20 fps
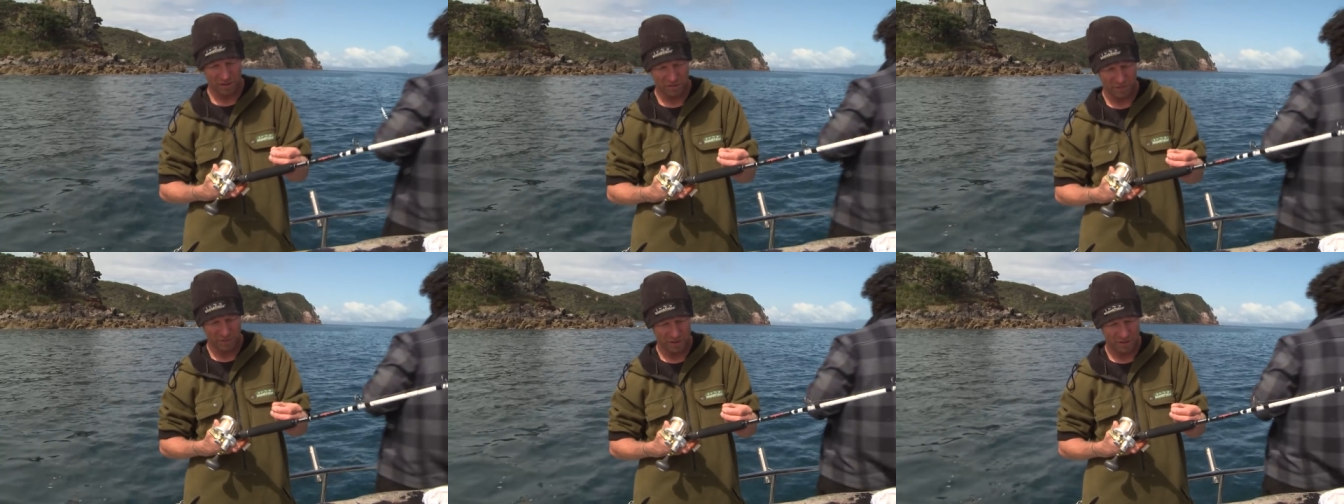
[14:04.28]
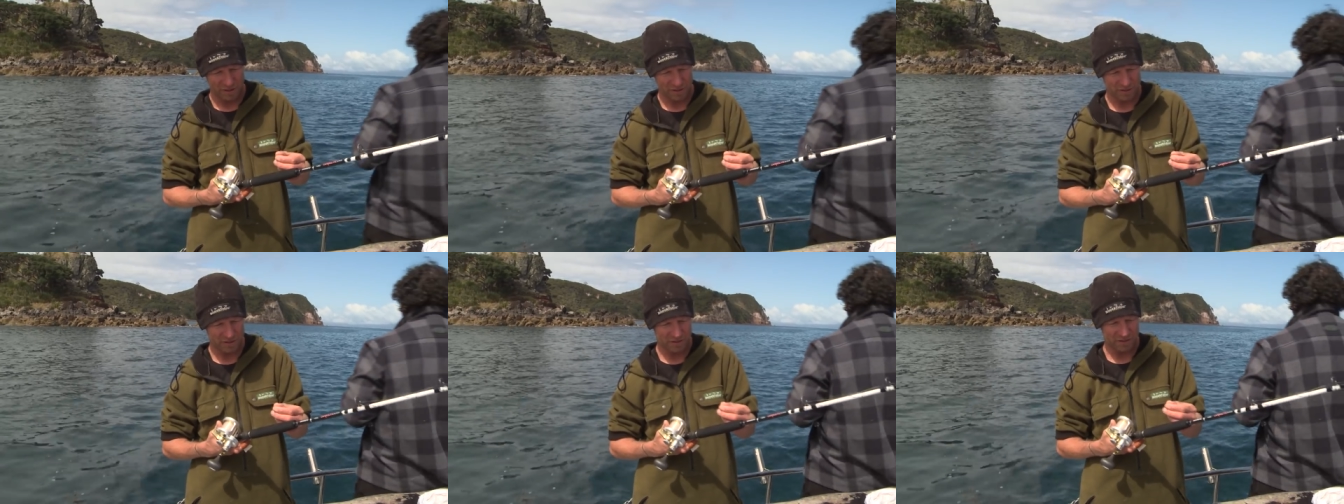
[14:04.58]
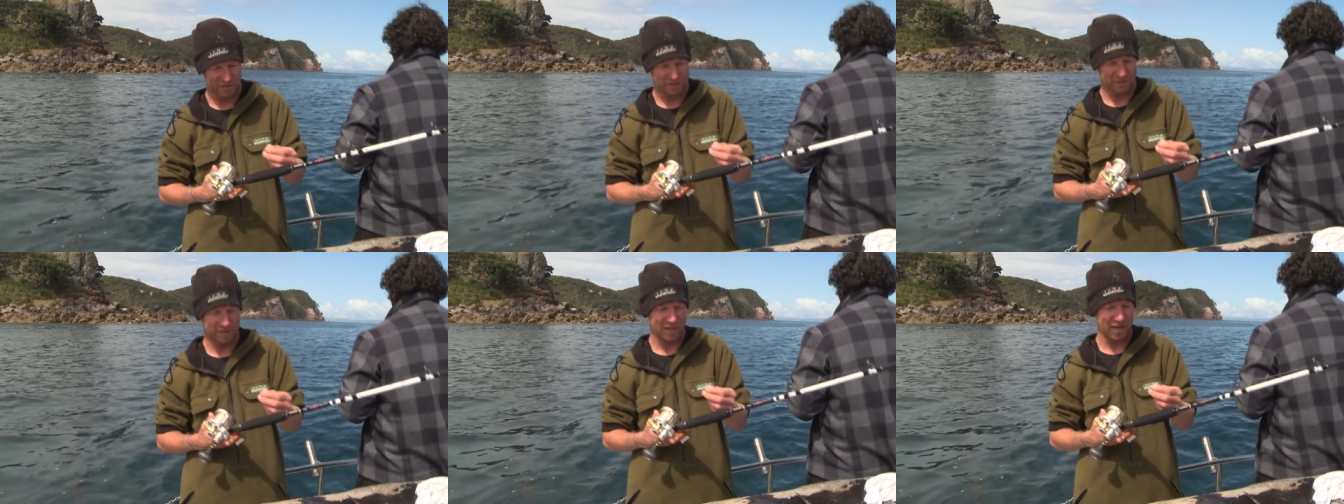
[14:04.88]
I mean, this
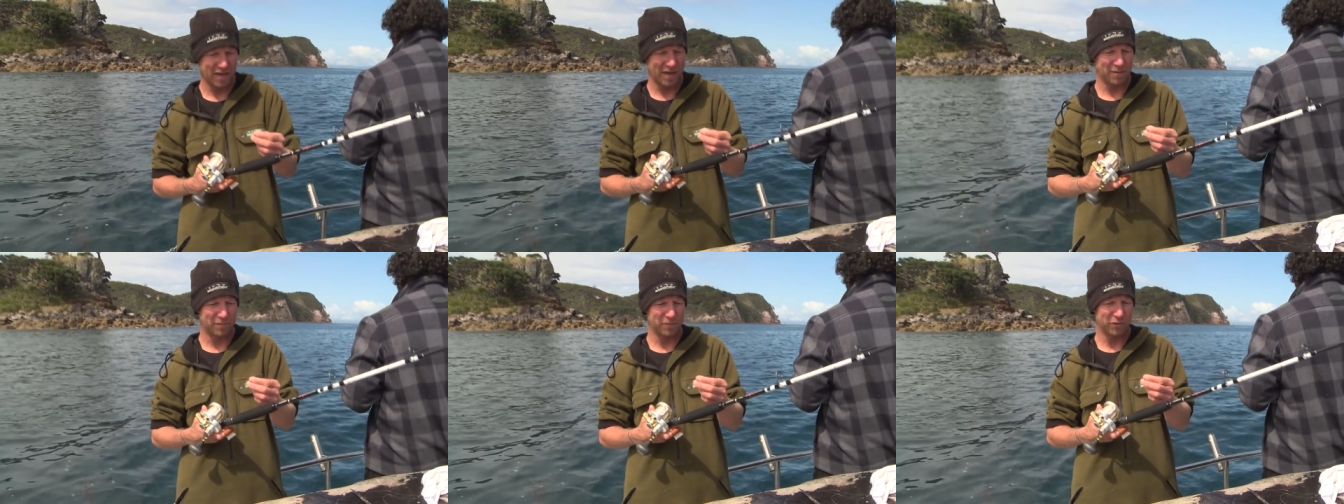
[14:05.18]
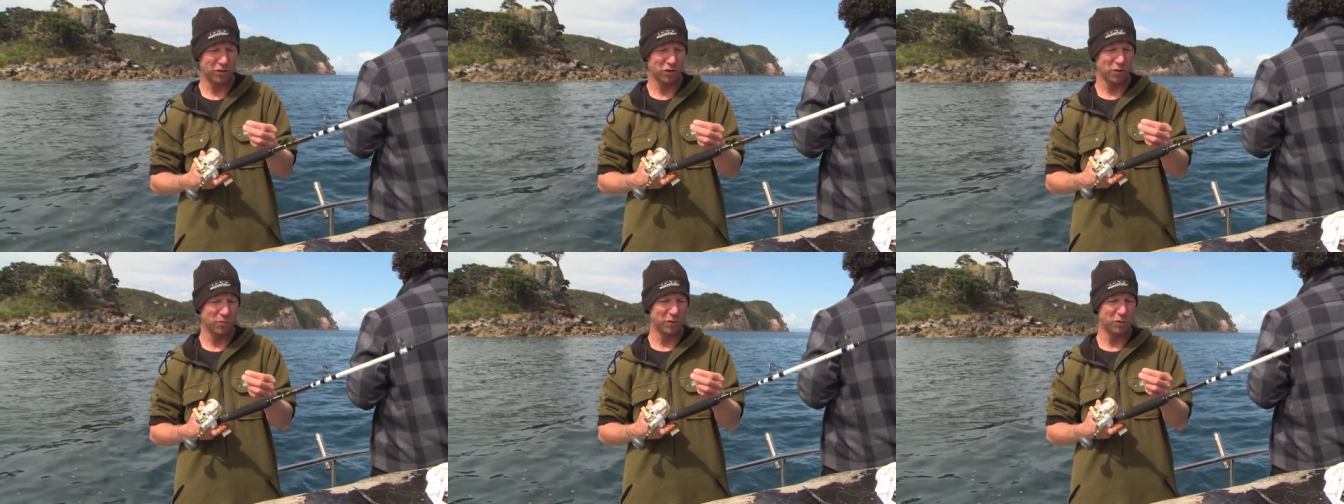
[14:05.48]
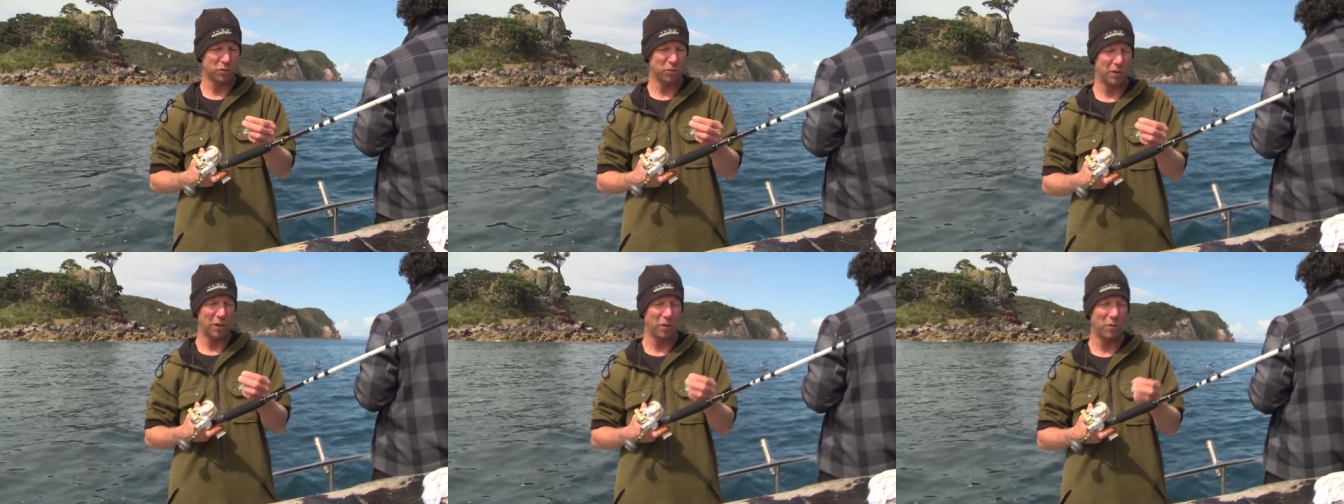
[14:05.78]
is um, Super
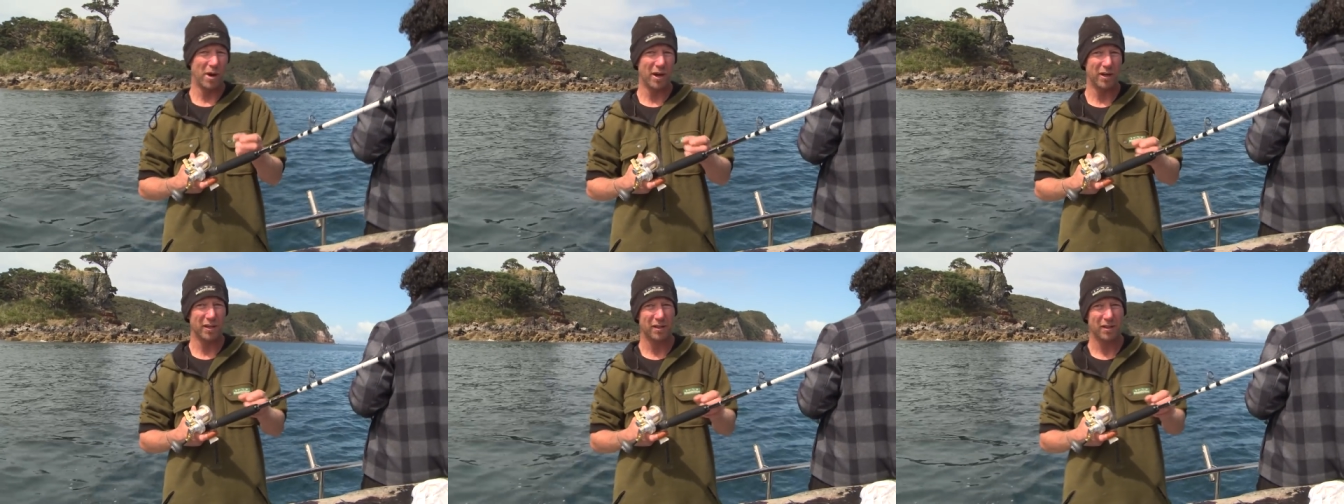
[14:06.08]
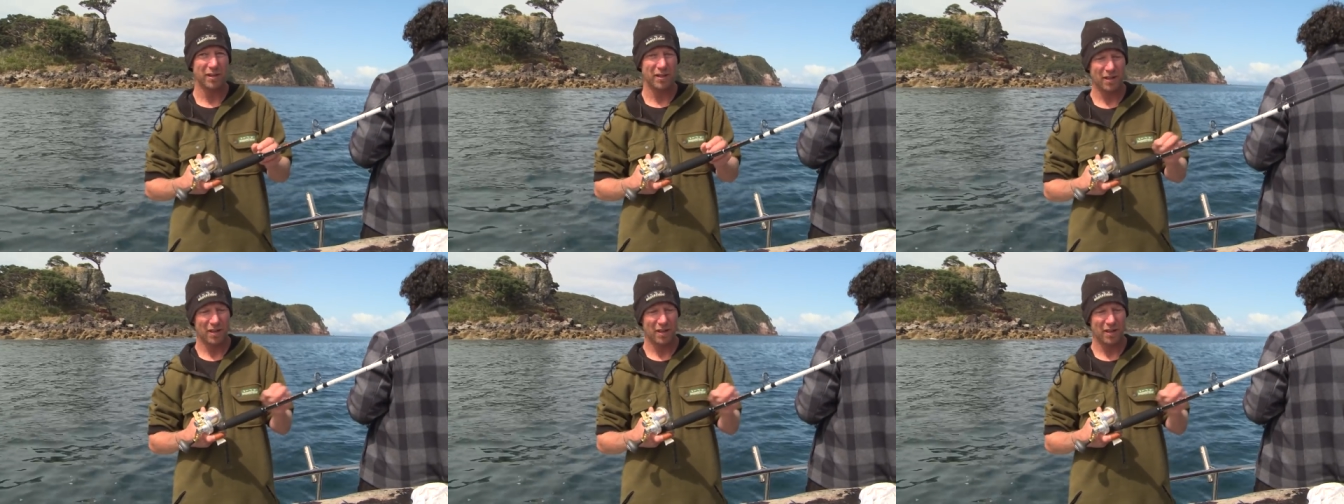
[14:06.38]
twenty-one,